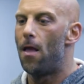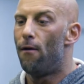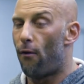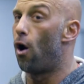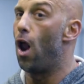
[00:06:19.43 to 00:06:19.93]

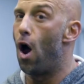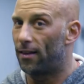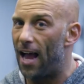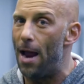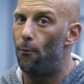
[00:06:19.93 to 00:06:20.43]
for a long
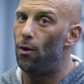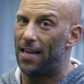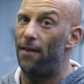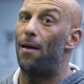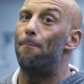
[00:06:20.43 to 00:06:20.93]
time will
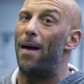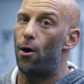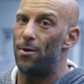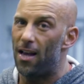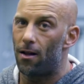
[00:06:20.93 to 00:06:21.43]
give them
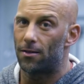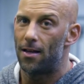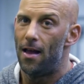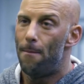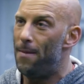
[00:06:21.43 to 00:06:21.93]
better results
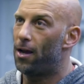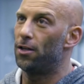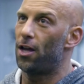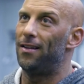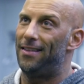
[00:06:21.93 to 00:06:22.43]

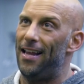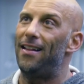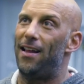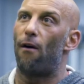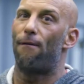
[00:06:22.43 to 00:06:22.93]
because
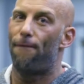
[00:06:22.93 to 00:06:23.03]
until they are